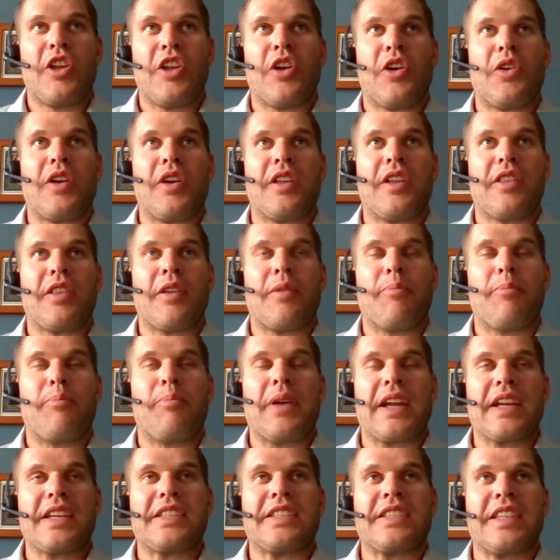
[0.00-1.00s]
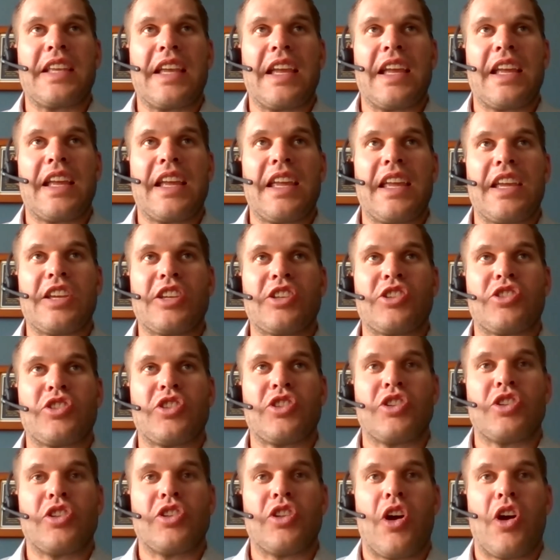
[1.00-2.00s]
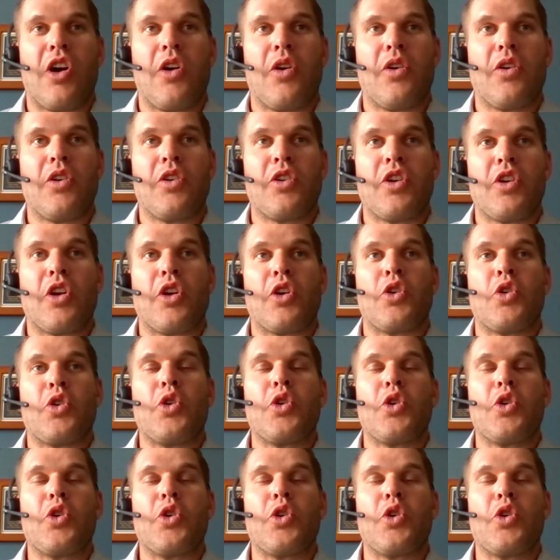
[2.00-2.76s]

you know the biggest thing is to know you know